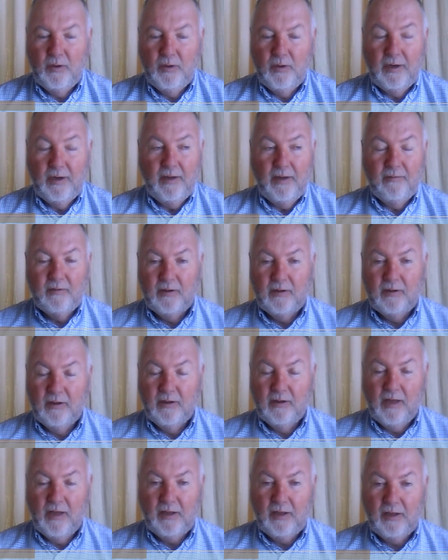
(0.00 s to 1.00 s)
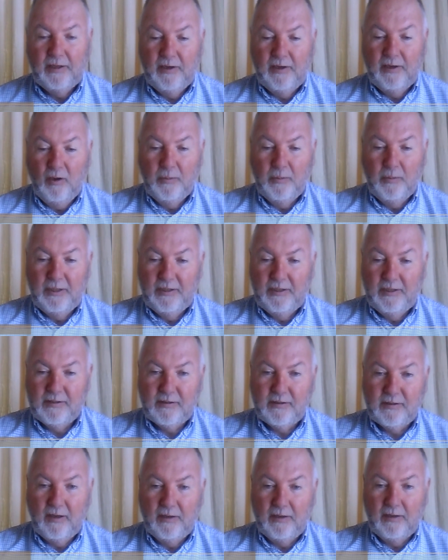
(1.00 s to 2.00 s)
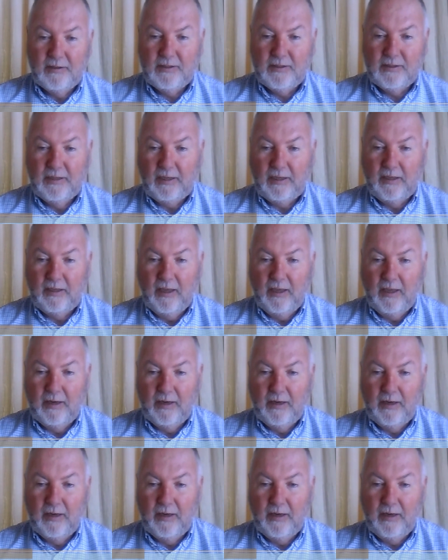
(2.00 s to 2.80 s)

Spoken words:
and luckily nobody has gotten sick yet.